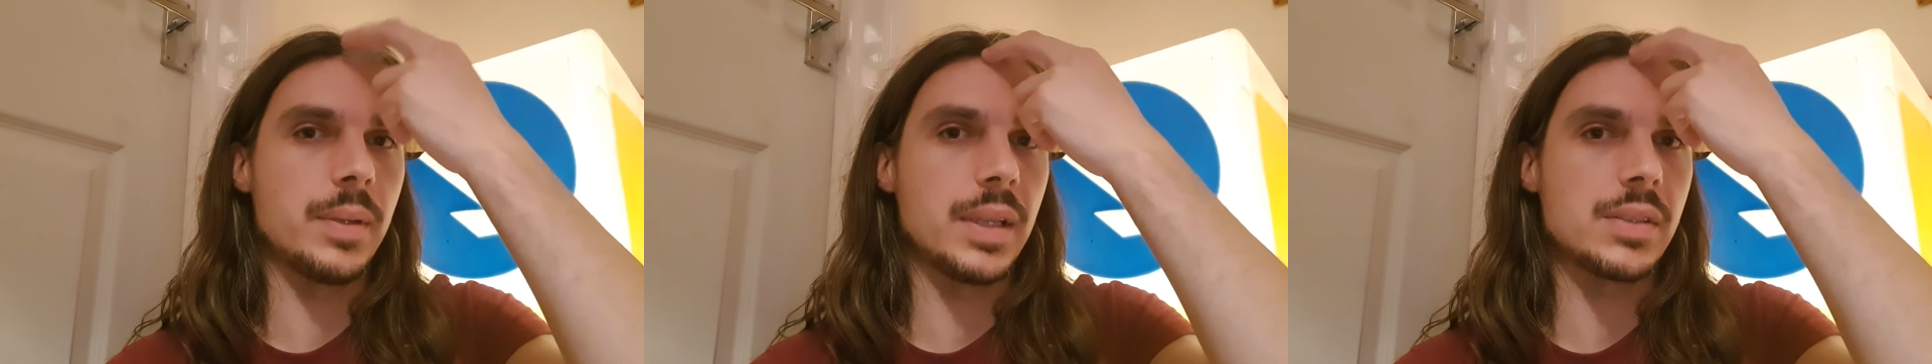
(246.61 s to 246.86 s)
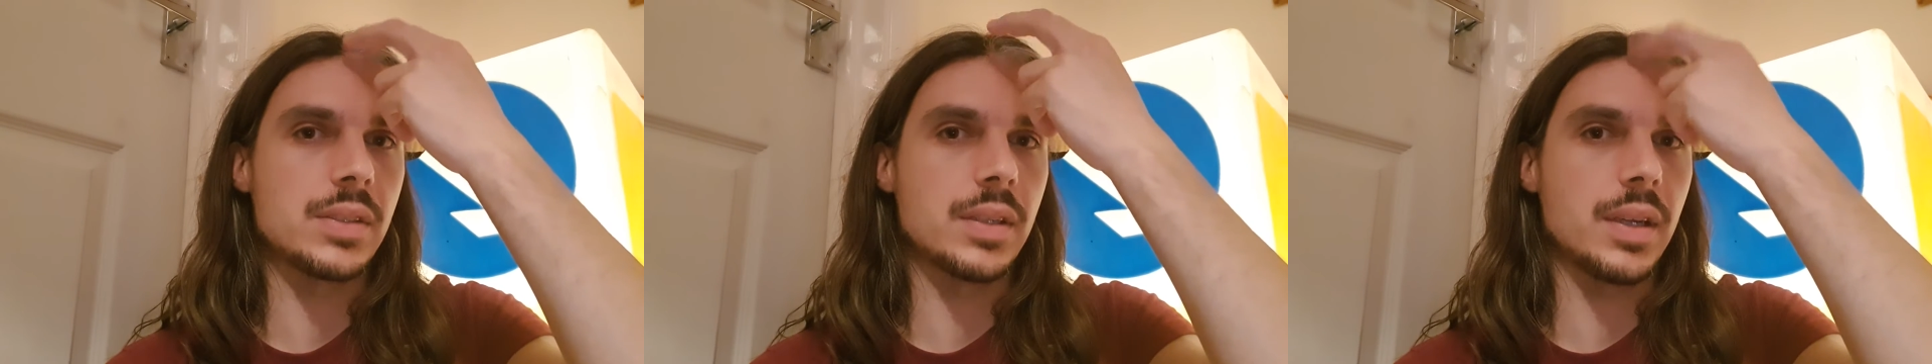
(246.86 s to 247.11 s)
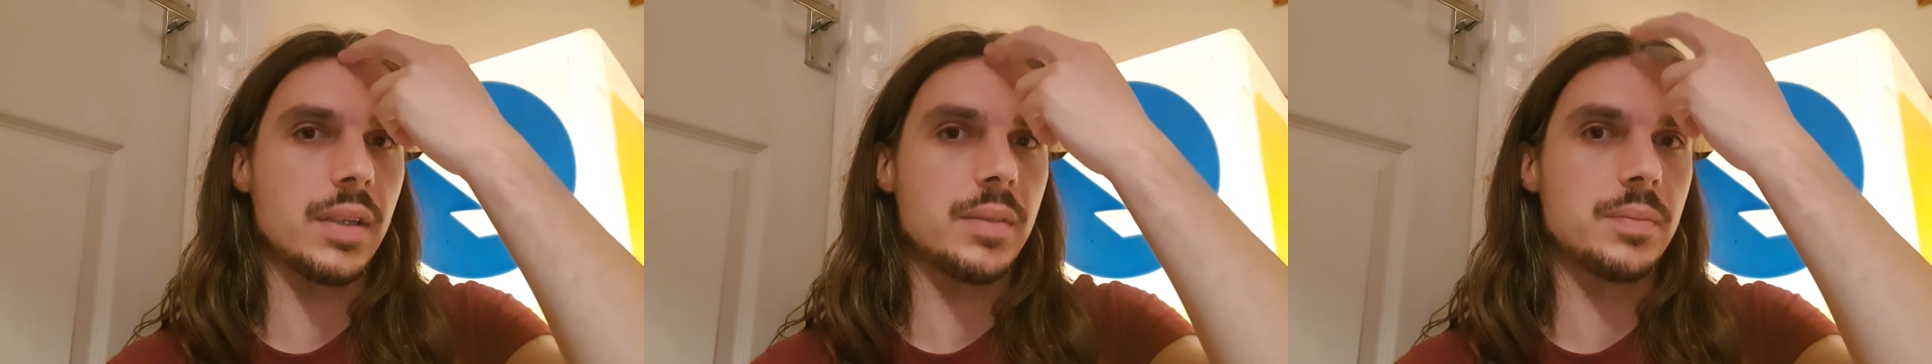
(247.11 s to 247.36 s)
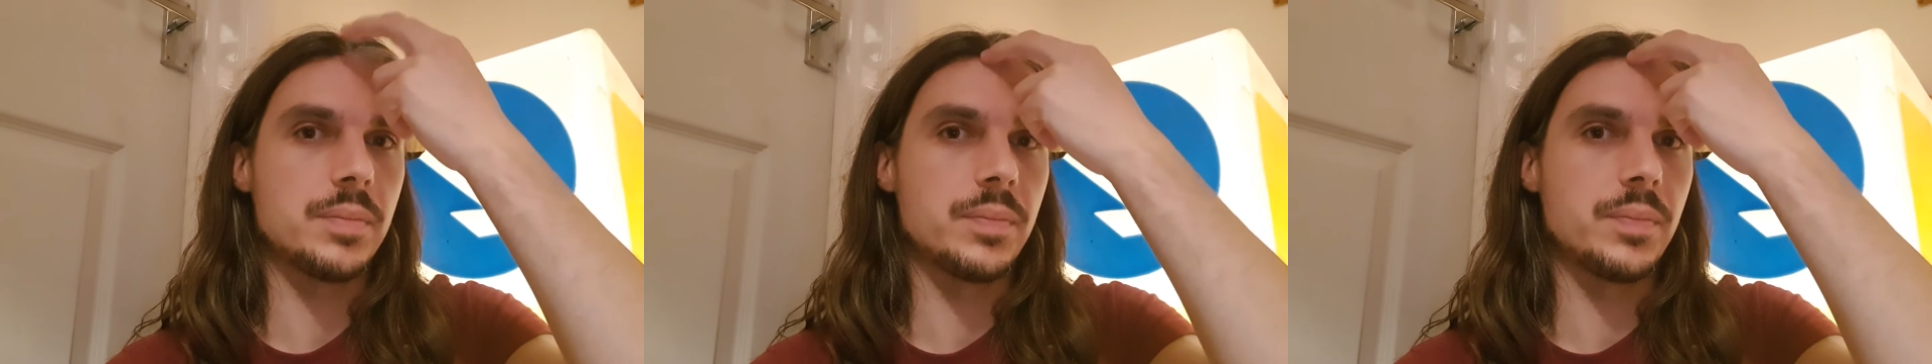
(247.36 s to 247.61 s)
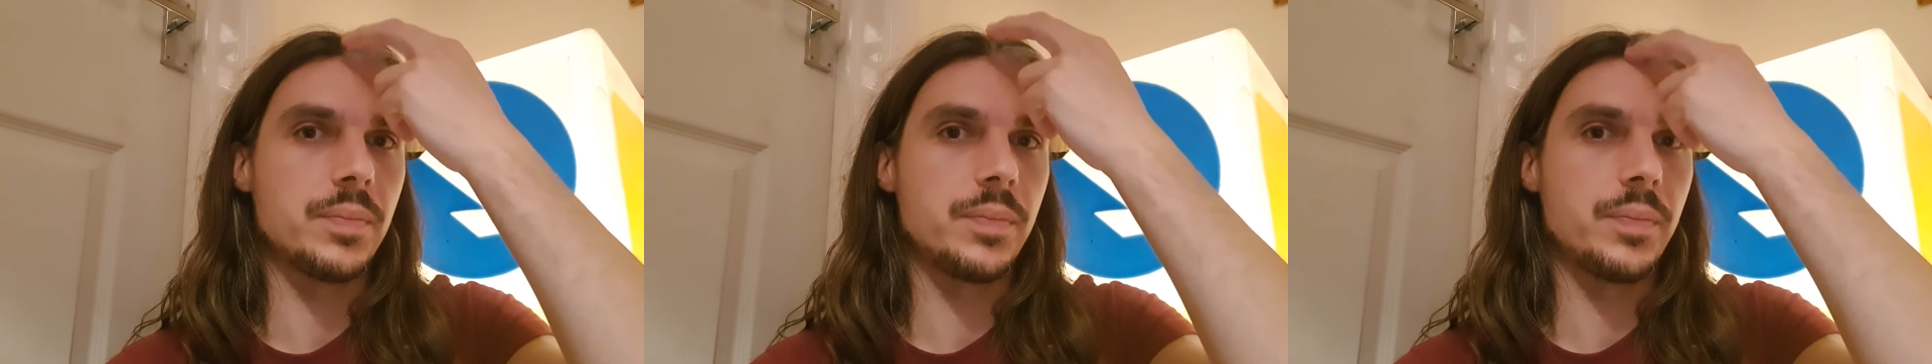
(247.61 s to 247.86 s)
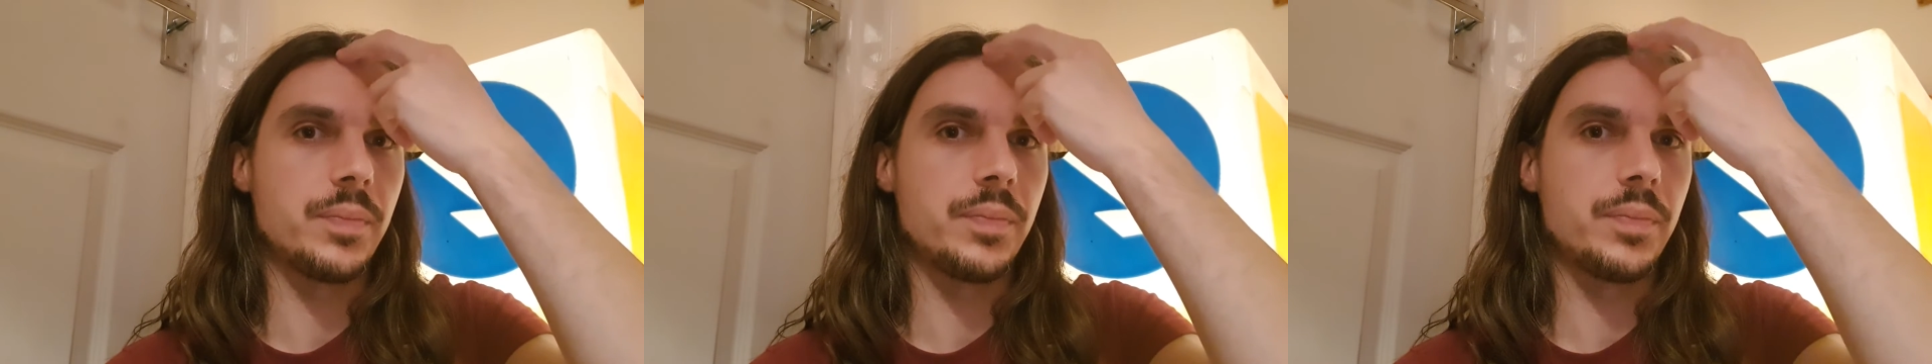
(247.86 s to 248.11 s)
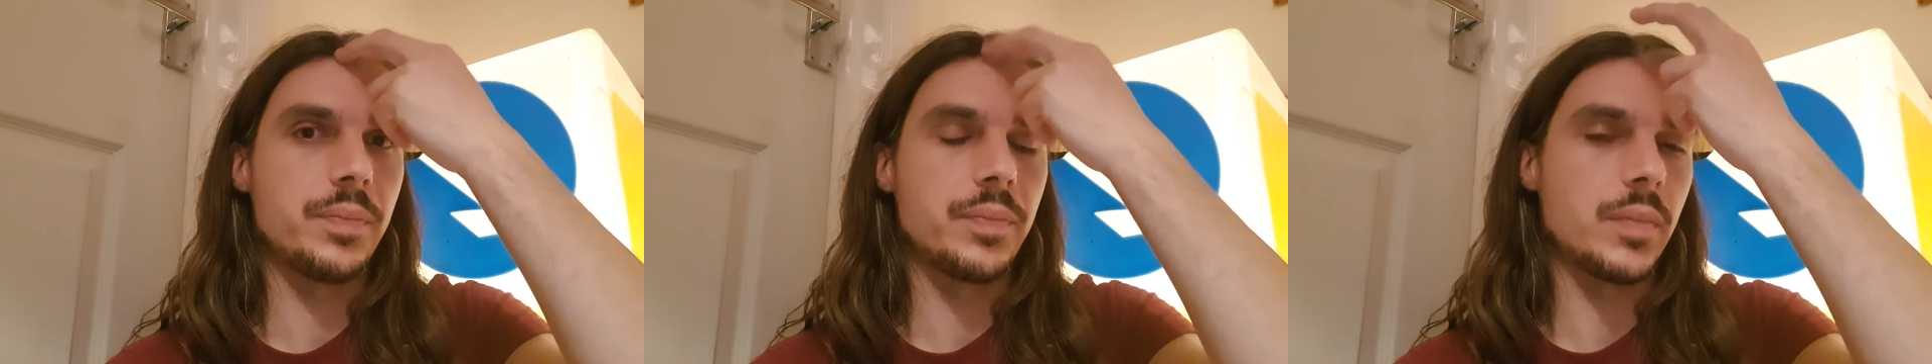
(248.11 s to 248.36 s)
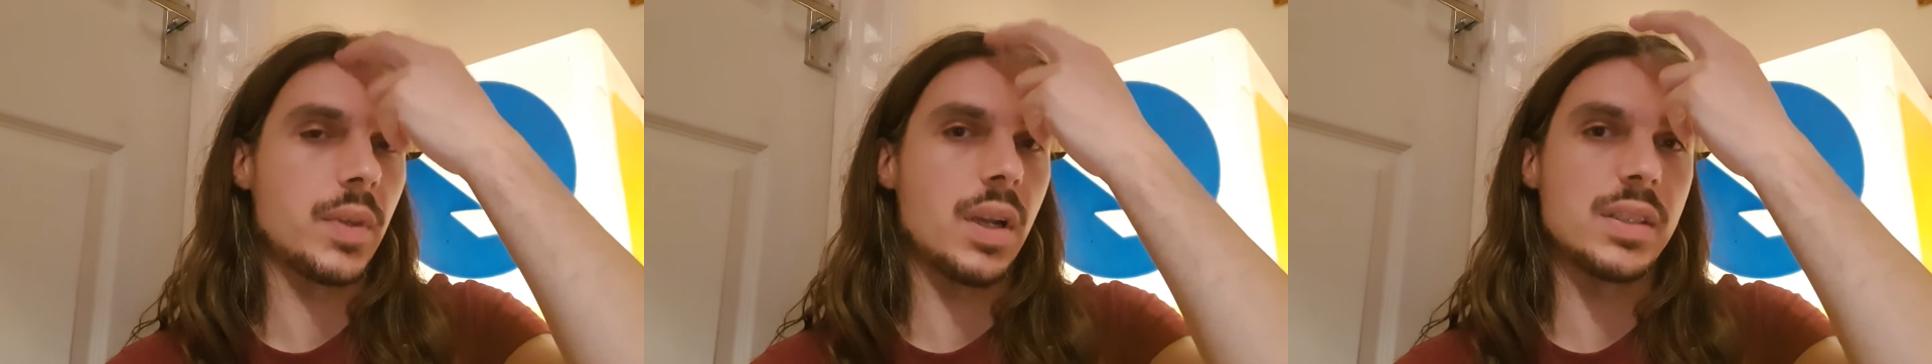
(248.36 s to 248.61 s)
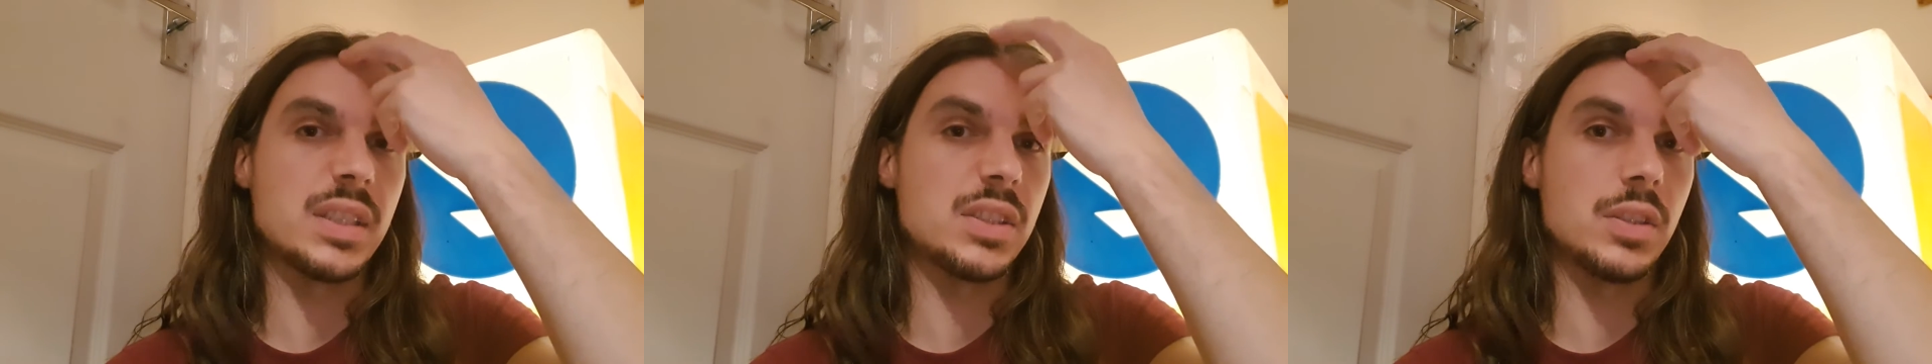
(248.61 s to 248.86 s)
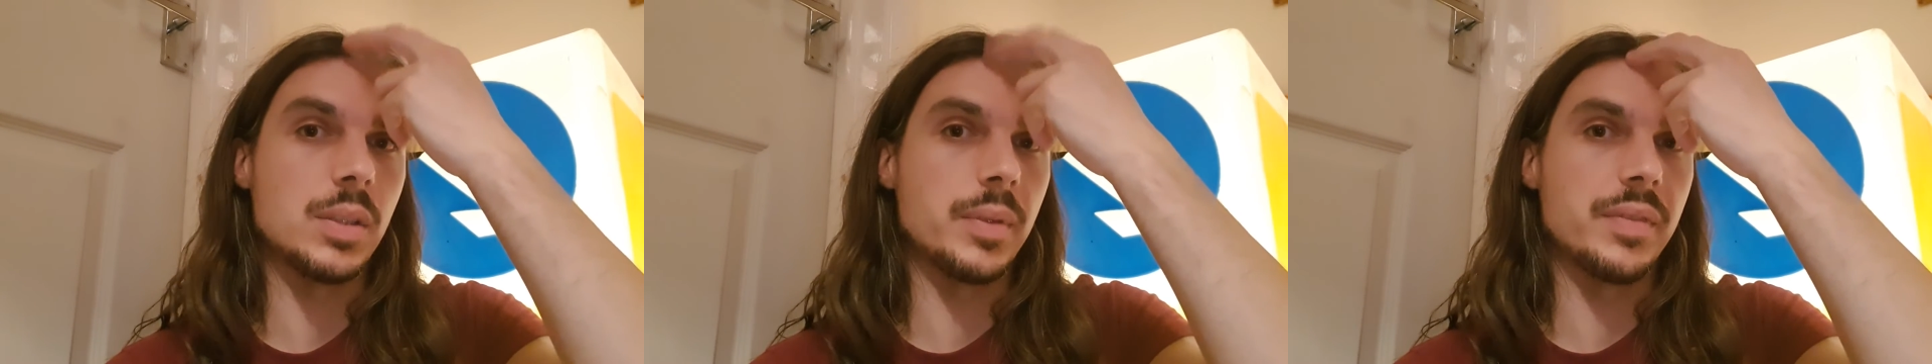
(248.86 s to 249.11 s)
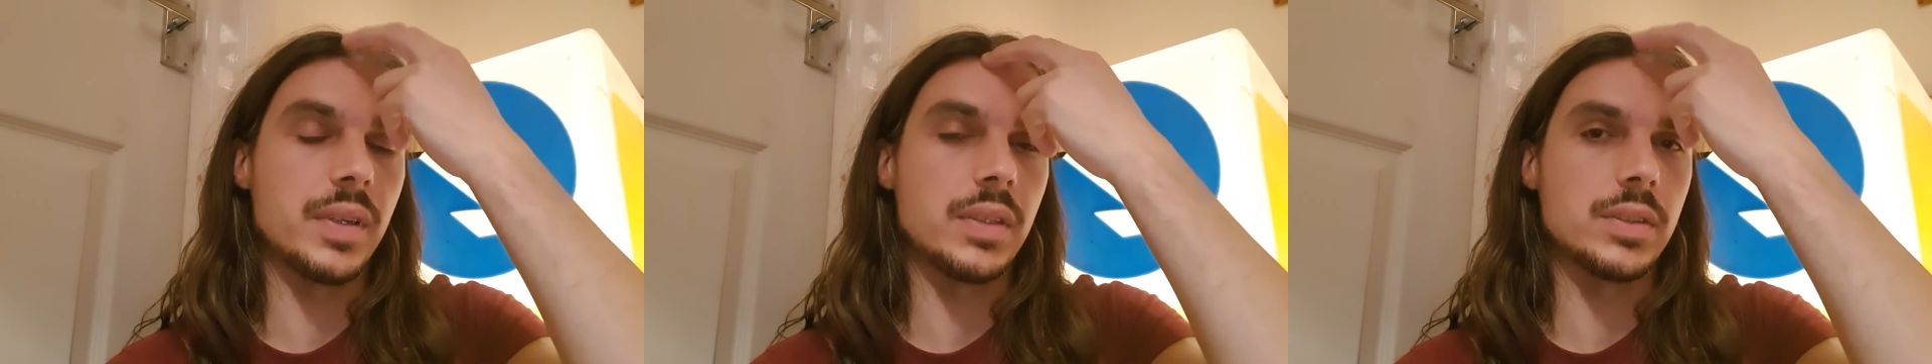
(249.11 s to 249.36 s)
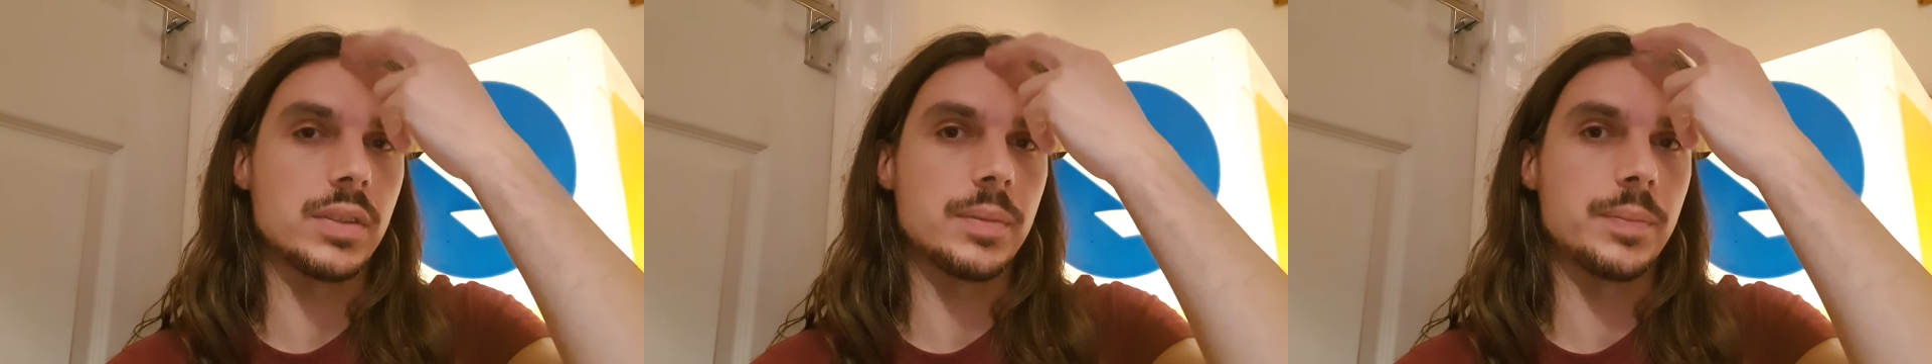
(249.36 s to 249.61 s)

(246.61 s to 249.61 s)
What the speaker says: that's okay. I tend to do it a bit faster.